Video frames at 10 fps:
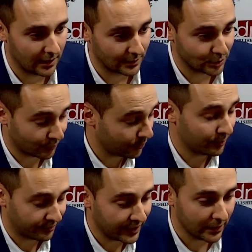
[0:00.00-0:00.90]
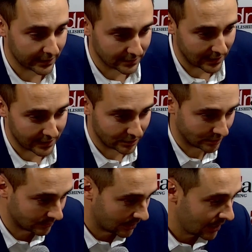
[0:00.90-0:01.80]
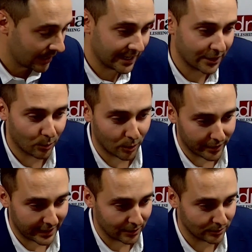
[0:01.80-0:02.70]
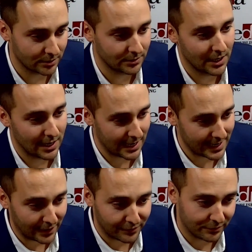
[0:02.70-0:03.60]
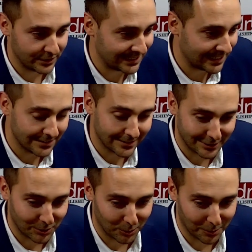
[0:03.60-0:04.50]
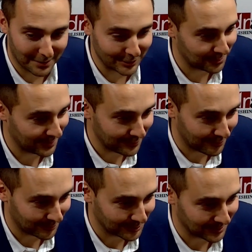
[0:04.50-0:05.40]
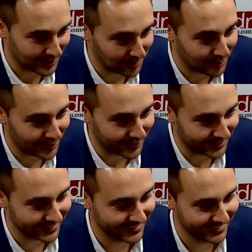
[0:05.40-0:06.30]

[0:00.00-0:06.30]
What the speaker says: So we're very excited to get the word out and have every dentist in the world measure bite force with our product.